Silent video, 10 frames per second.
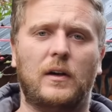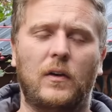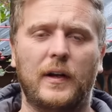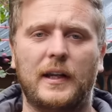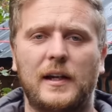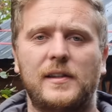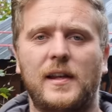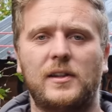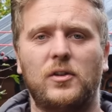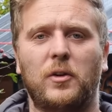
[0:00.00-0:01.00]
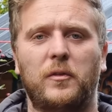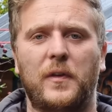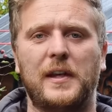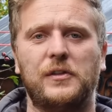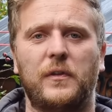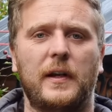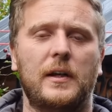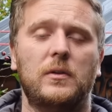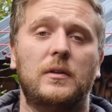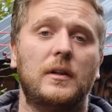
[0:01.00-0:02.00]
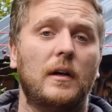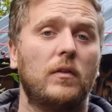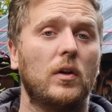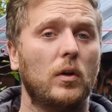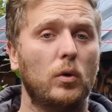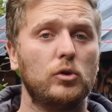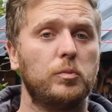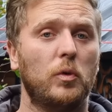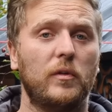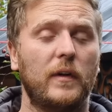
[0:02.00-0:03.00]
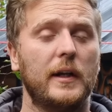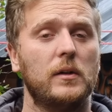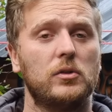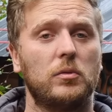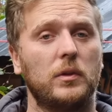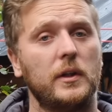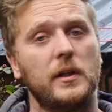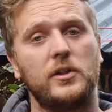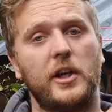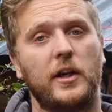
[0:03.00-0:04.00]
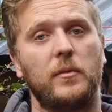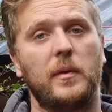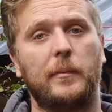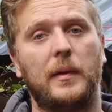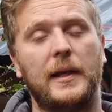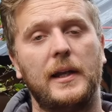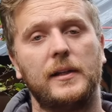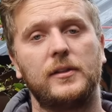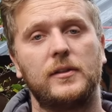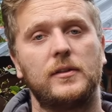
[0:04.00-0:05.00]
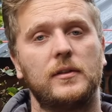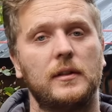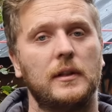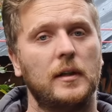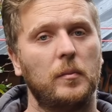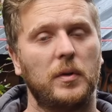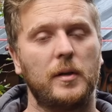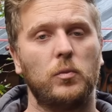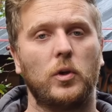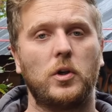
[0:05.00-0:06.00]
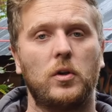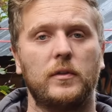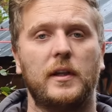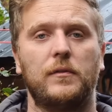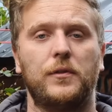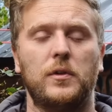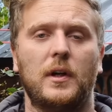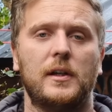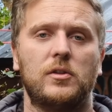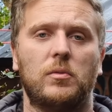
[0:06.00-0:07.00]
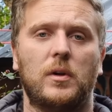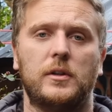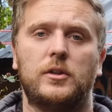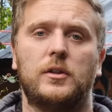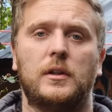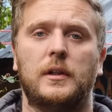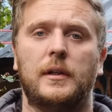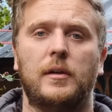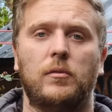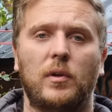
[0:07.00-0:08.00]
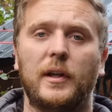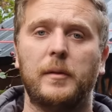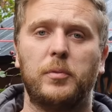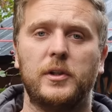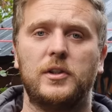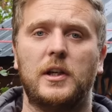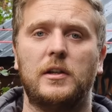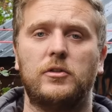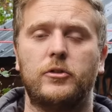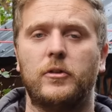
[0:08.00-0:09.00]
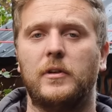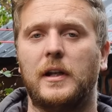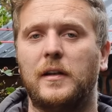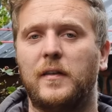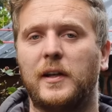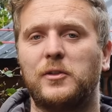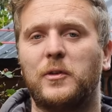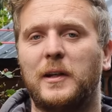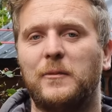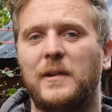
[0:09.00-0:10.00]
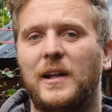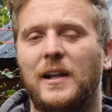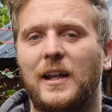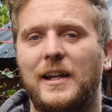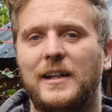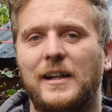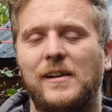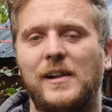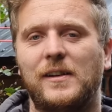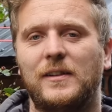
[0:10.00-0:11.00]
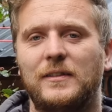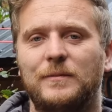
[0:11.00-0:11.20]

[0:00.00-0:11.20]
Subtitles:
Alright guys, that's all for this video. I've got loads more videos. I want you to check out my playlists. Plenty more content for you guys to watch. Really appreciate you tuning in. Thanks for giving me that like earlier.